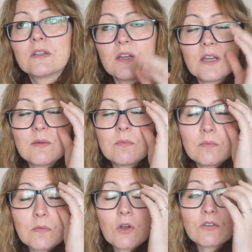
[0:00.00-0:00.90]

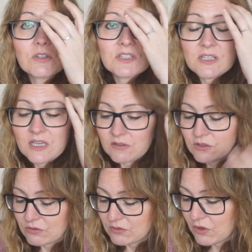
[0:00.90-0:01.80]
um, contrasting heel
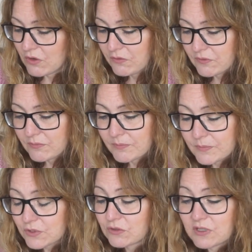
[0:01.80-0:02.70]
toe and cuff.
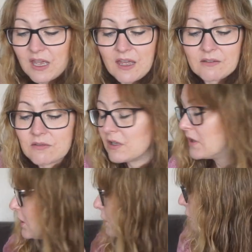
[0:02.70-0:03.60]
So yeah,
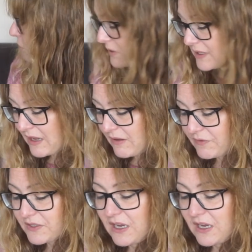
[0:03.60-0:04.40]
loads left